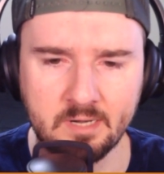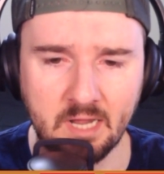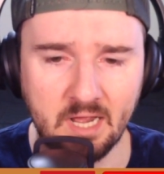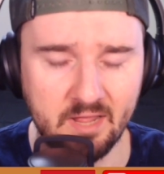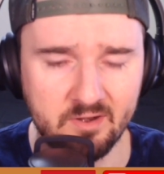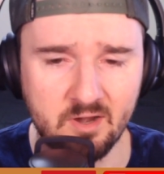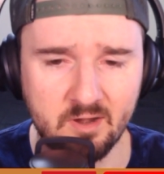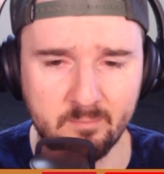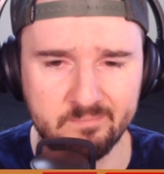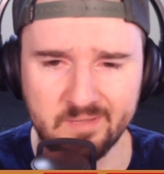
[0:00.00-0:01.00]
Uh, they're on
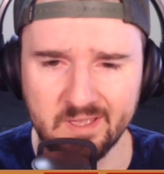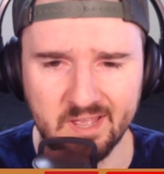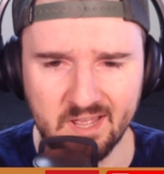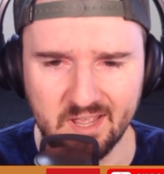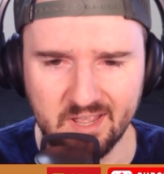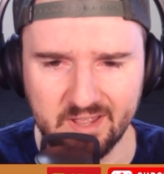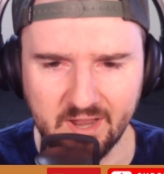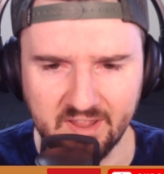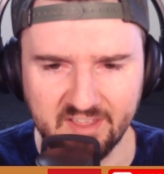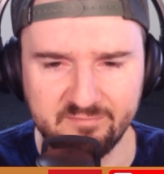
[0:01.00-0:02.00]
a yeah, they've